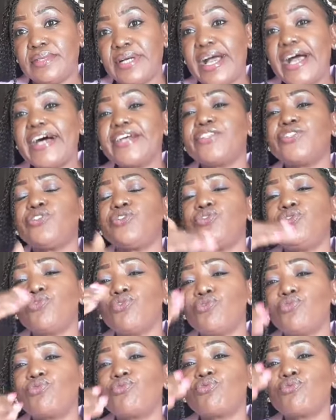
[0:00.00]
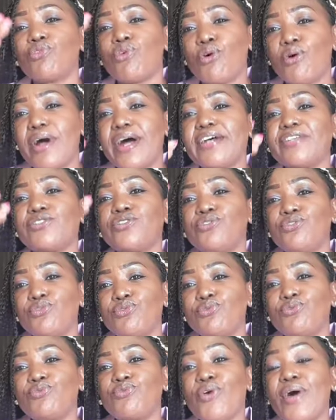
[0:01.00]
As you grow,
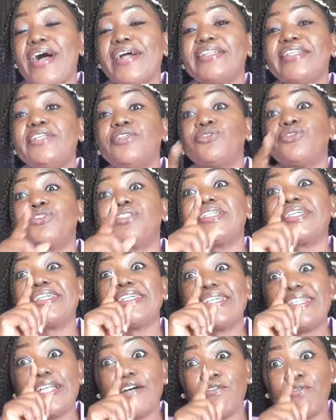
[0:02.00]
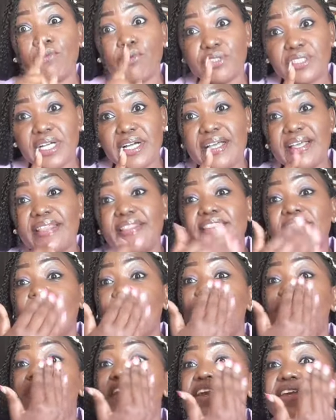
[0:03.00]
and then you're not taking enough water, the
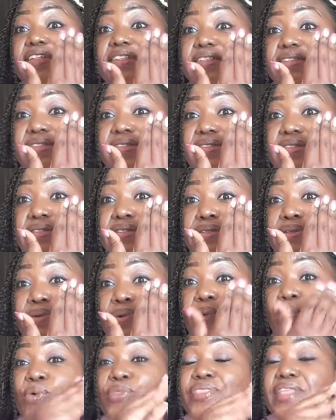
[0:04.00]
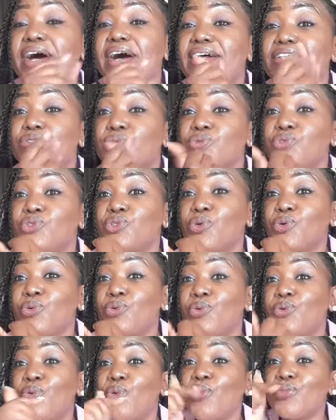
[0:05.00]
veins on the hands will show,
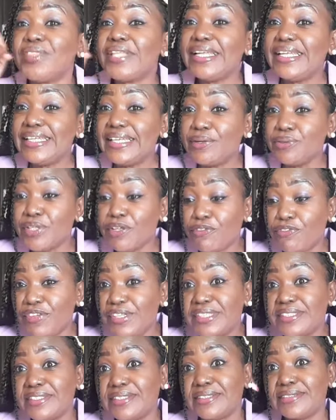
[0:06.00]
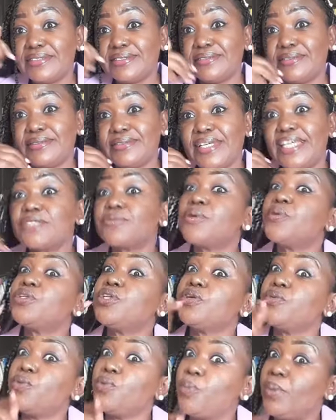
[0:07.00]
on the feet, especially when
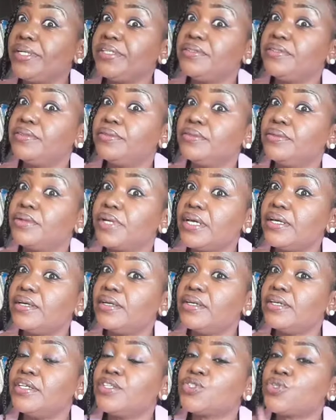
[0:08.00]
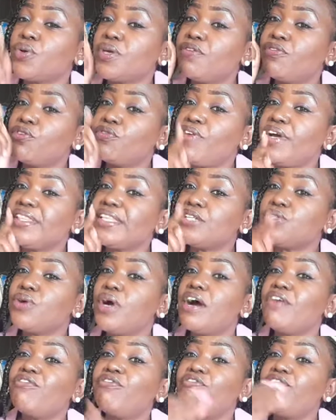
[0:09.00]
you're a woman. Okay? So if you find that you
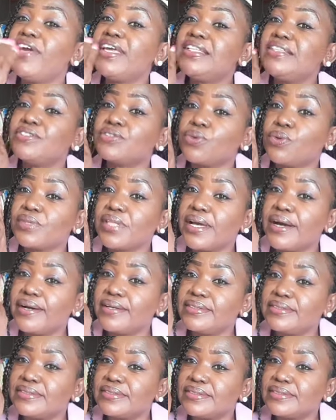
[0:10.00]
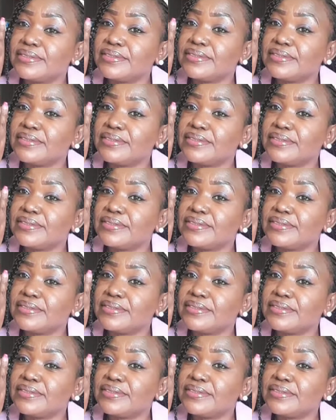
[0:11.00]
have veins on the hands